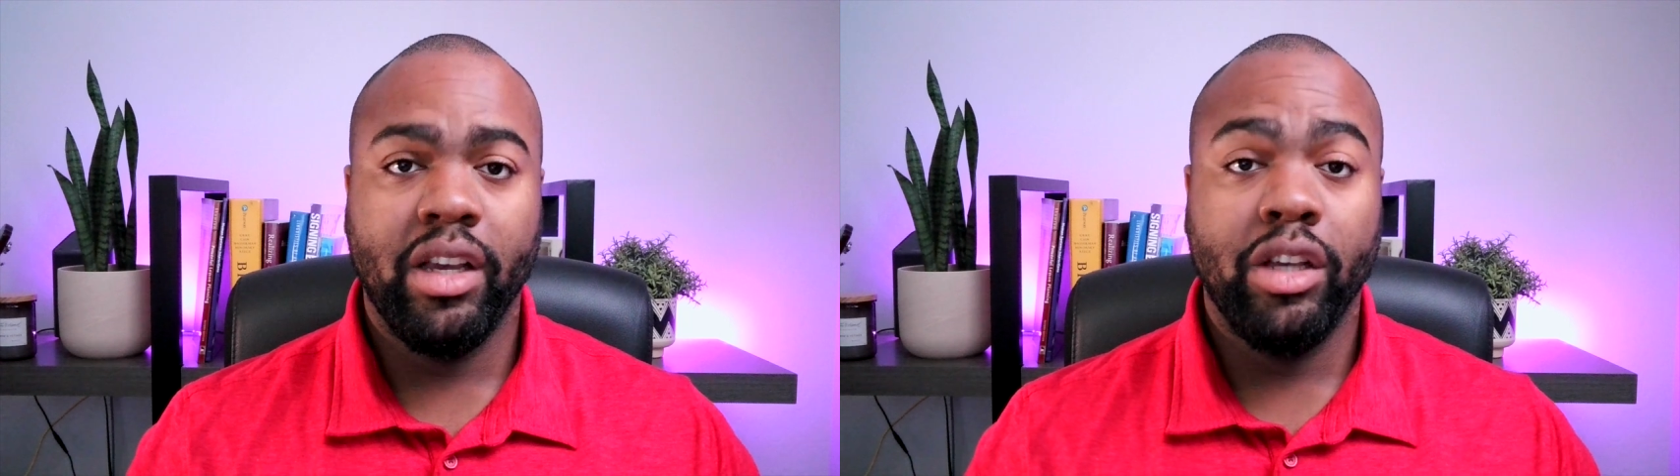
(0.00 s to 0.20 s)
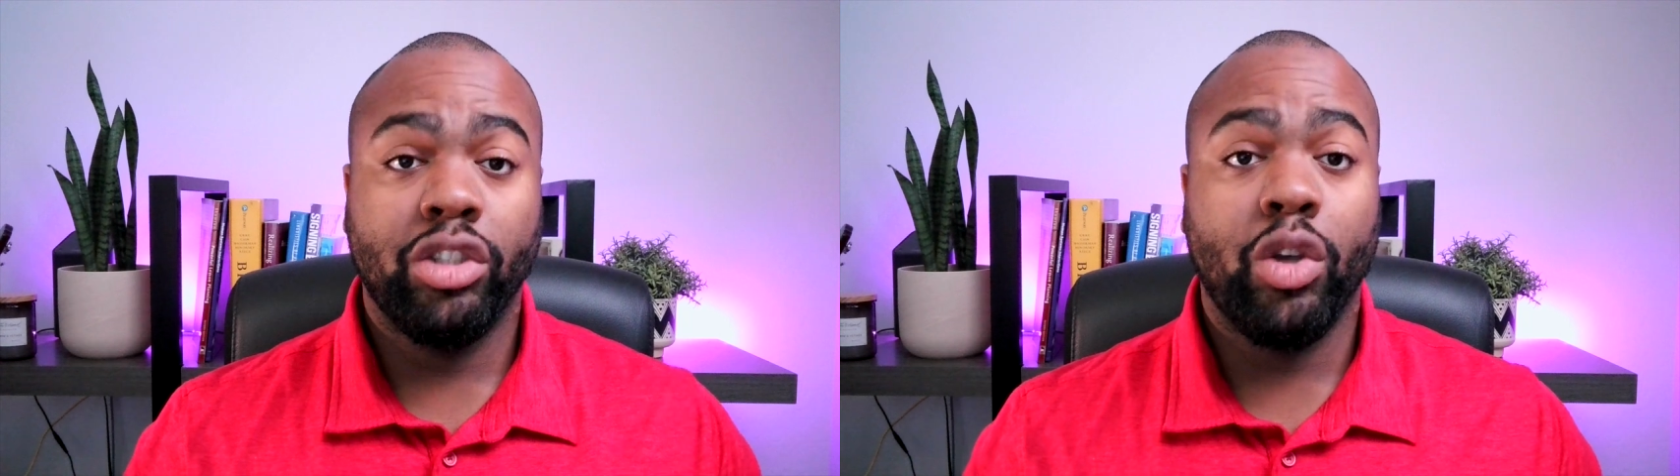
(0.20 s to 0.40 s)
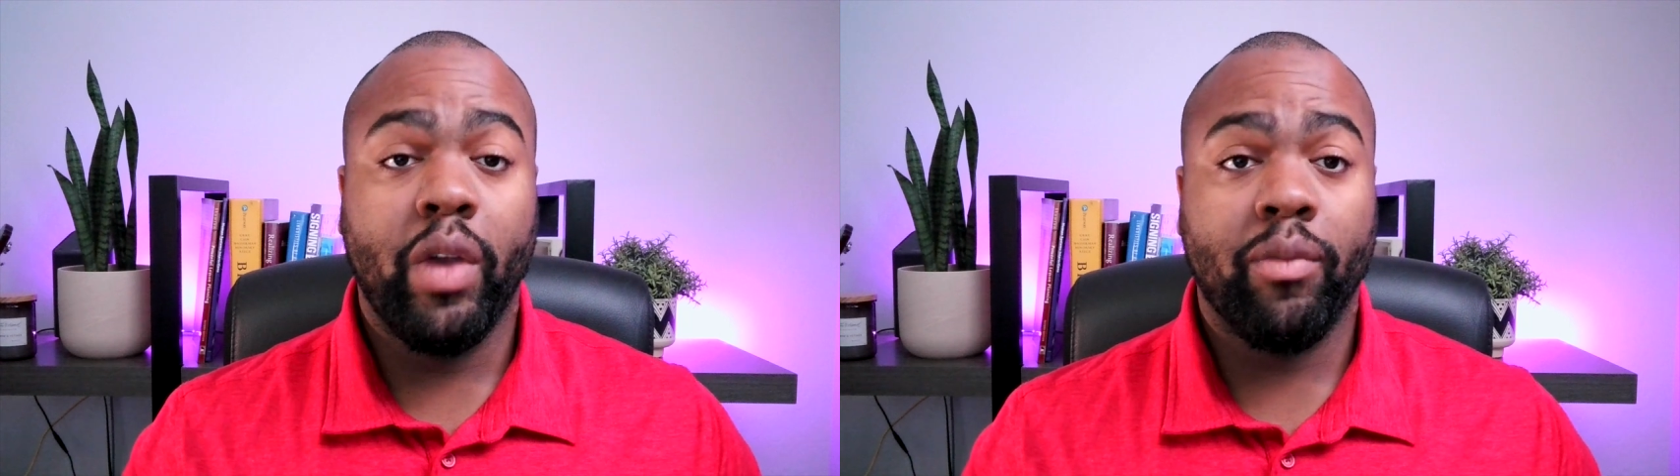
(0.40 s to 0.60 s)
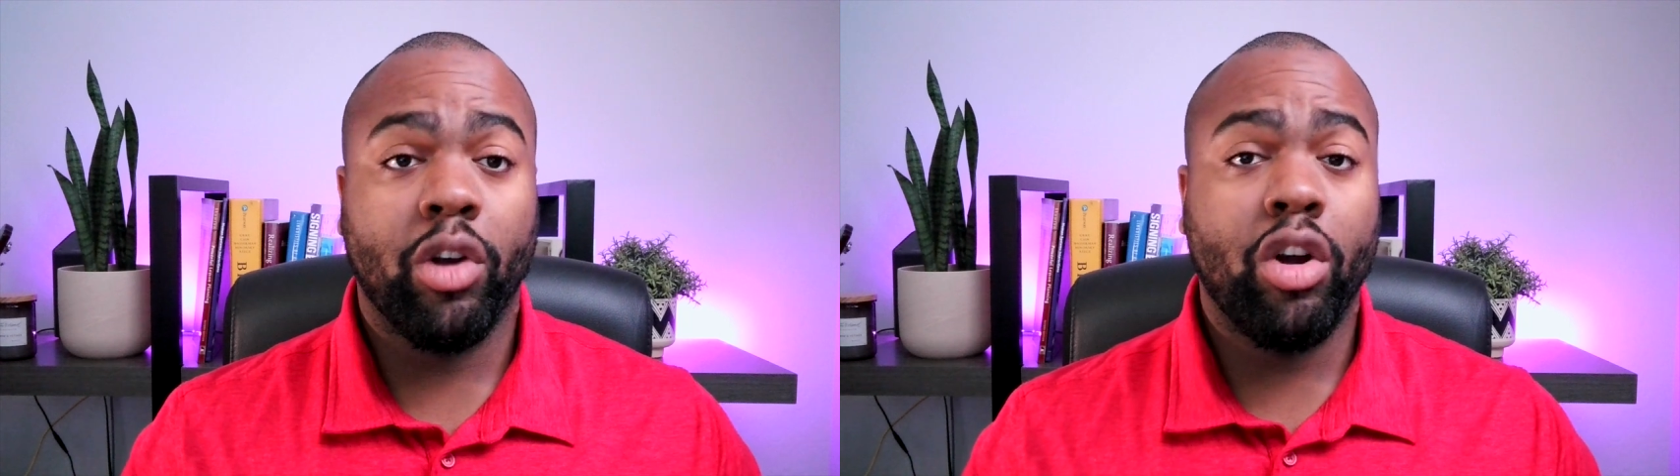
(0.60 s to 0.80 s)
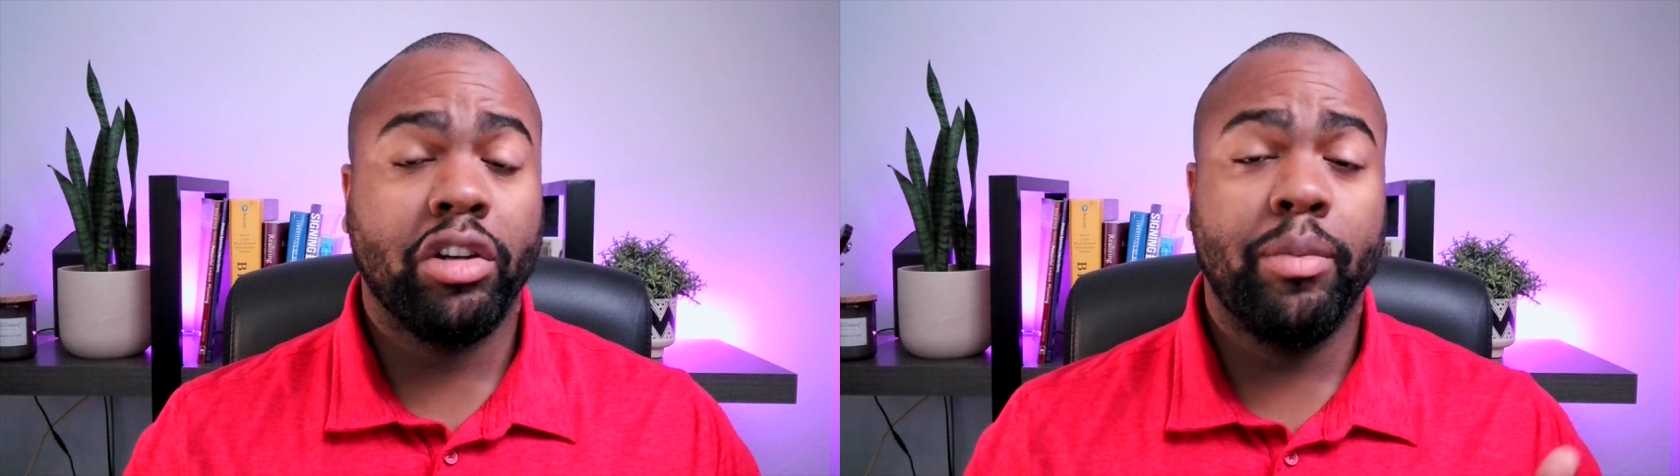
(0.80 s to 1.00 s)
So, in
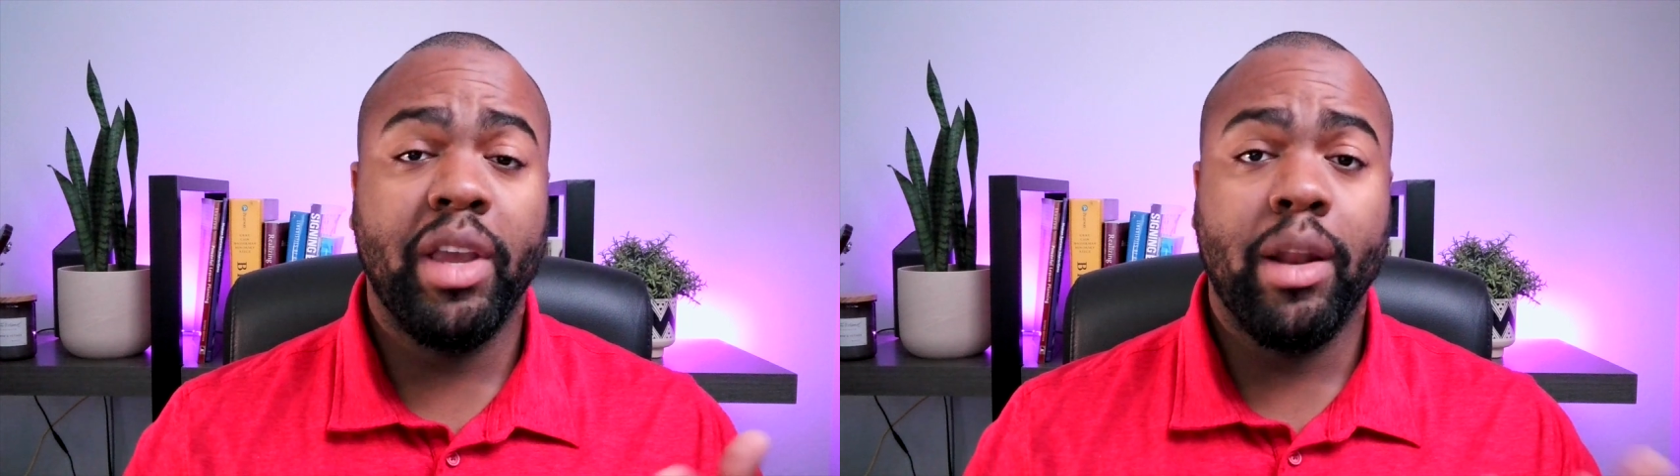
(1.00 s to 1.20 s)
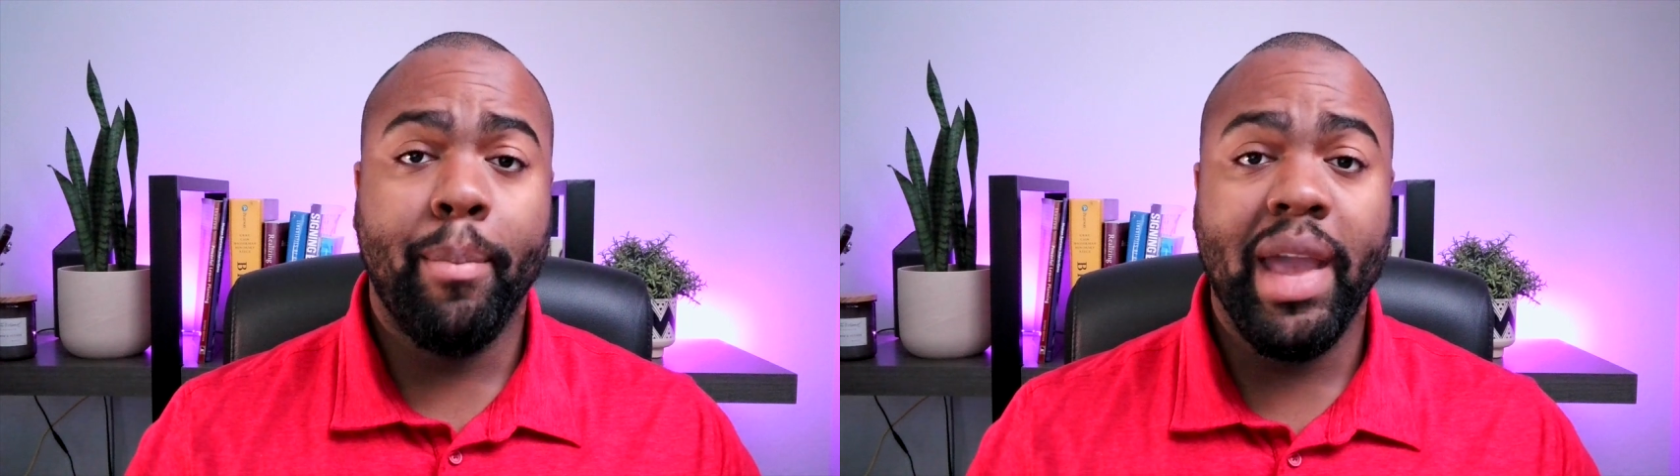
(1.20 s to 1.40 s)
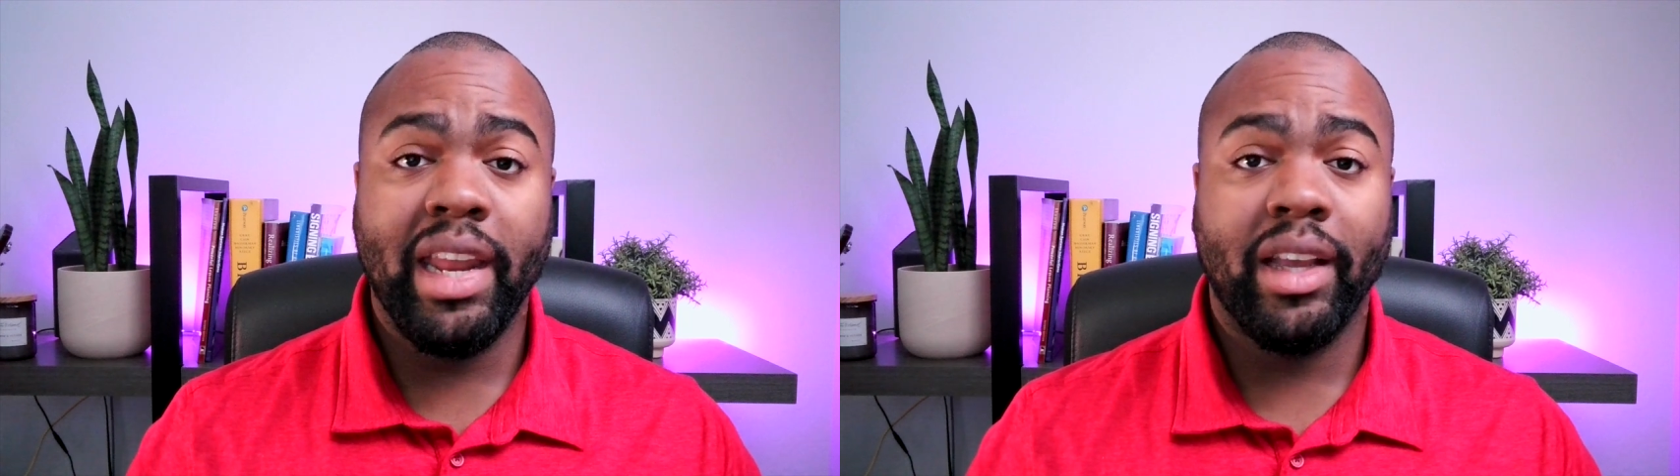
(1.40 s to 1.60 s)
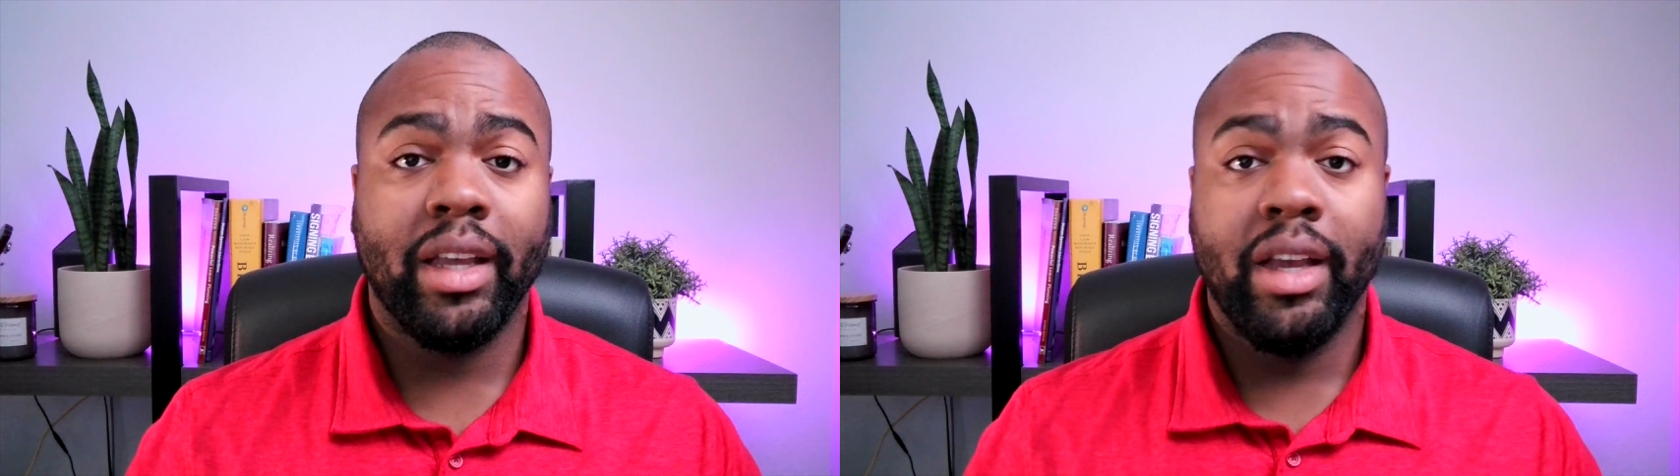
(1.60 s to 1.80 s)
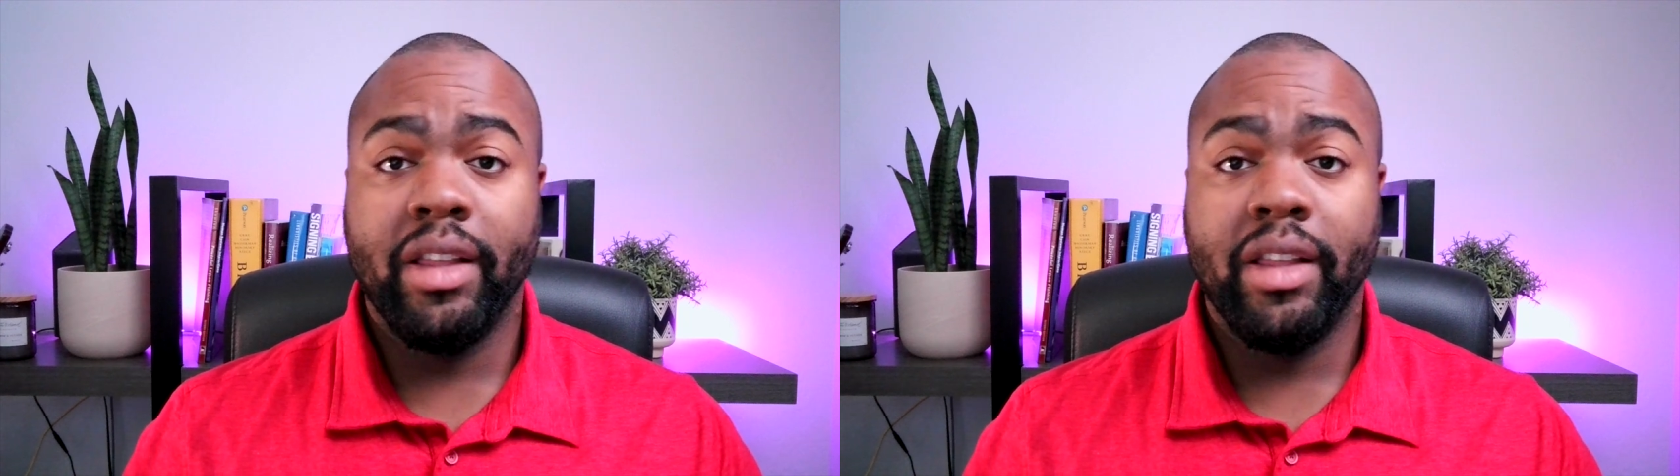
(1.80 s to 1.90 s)
regard to being a medic,